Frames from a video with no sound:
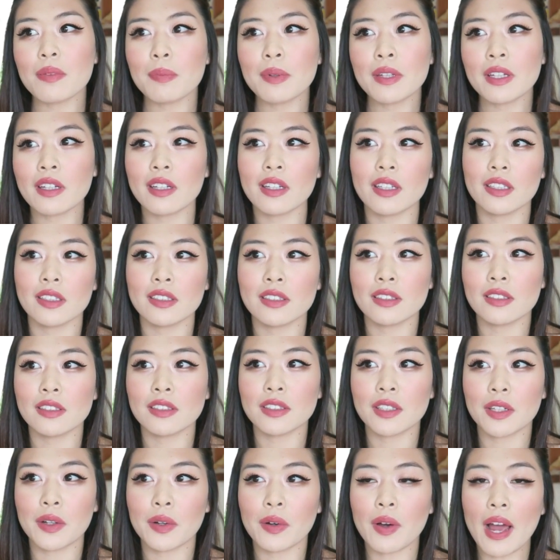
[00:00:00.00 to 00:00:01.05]
because,
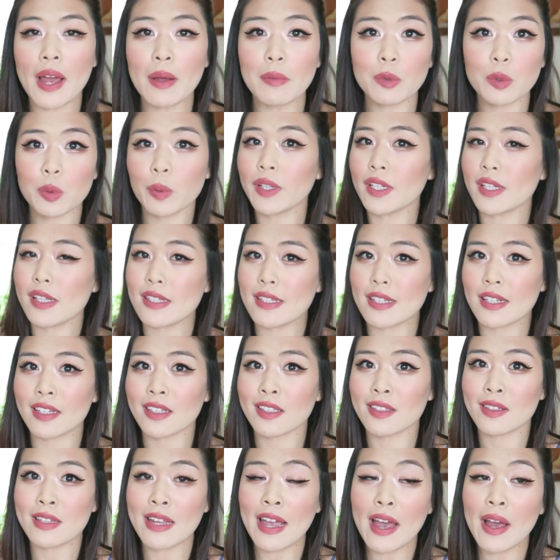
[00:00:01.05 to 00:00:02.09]
you know, I'm
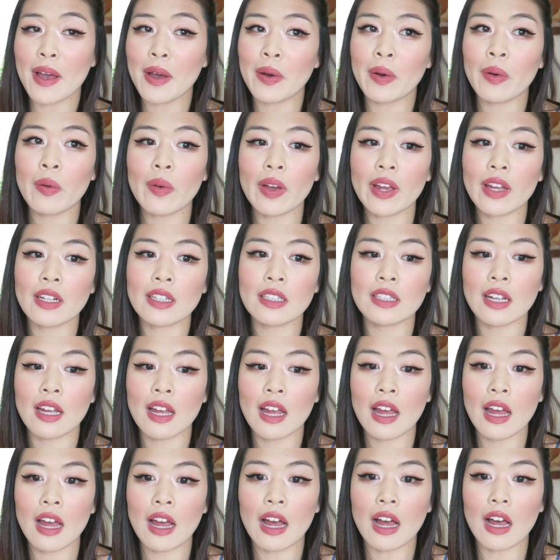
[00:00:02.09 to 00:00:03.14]
26 now, and
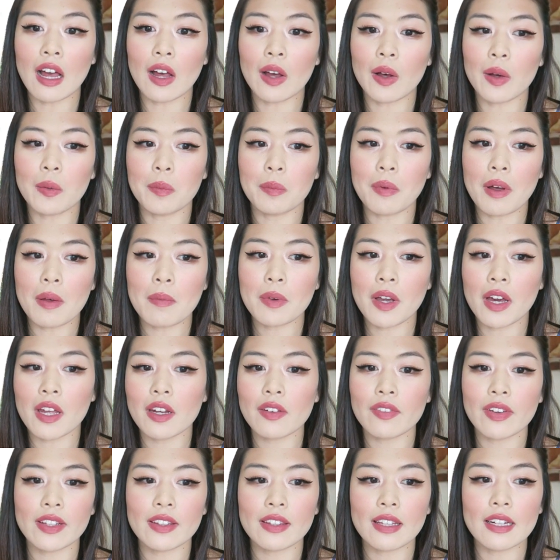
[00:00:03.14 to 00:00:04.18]
I'm
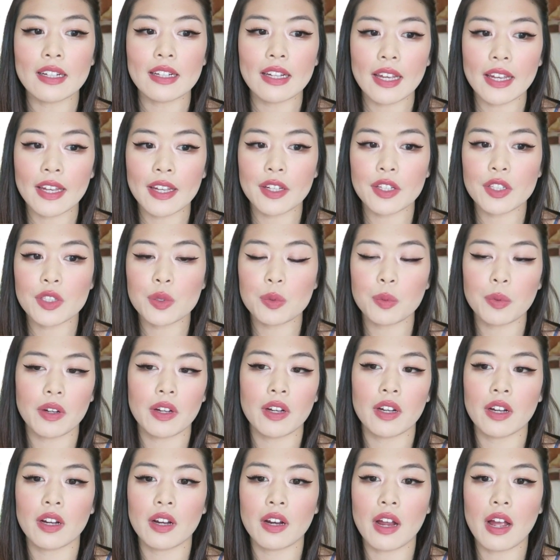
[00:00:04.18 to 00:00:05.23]
kind of at that age
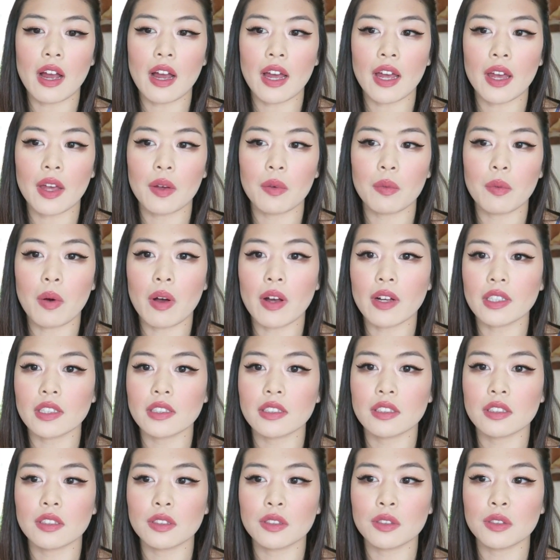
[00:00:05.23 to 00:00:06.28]
where I want
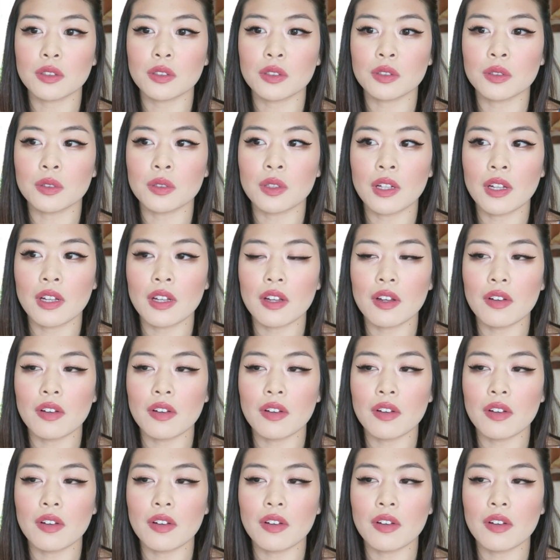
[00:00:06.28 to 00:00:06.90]
to